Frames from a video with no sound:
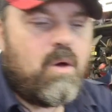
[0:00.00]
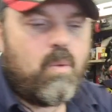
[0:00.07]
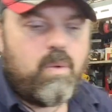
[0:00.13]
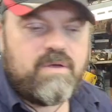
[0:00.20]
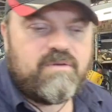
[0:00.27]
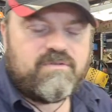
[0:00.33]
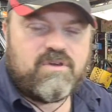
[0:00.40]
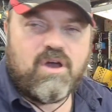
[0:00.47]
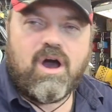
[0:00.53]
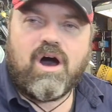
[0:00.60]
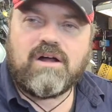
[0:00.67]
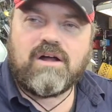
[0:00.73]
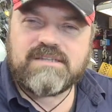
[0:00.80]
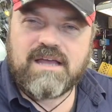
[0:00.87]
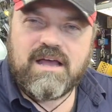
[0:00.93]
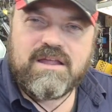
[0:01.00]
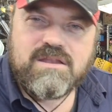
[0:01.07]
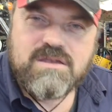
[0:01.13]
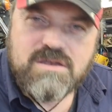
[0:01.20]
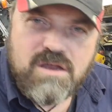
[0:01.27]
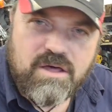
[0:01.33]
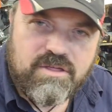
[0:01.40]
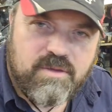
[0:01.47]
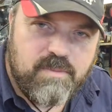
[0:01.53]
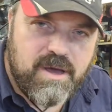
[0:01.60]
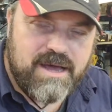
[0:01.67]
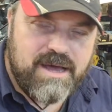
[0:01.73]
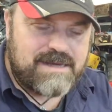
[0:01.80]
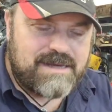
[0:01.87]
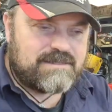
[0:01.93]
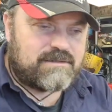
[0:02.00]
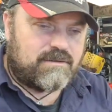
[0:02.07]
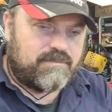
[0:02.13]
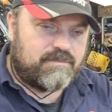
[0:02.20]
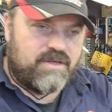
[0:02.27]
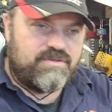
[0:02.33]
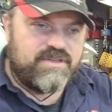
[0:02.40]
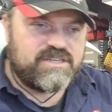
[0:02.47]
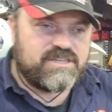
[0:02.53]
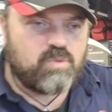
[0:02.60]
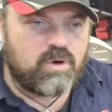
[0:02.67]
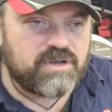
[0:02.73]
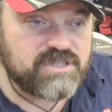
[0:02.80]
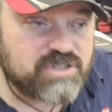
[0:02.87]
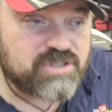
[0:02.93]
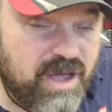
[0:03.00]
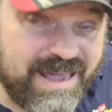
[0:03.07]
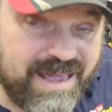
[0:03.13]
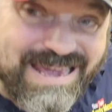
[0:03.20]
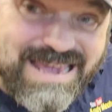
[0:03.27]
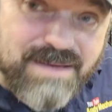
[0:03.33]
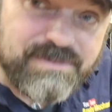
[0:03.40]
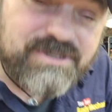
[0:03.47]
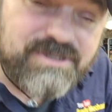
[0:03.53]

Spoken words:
We've got another parcel, and this one has got heaps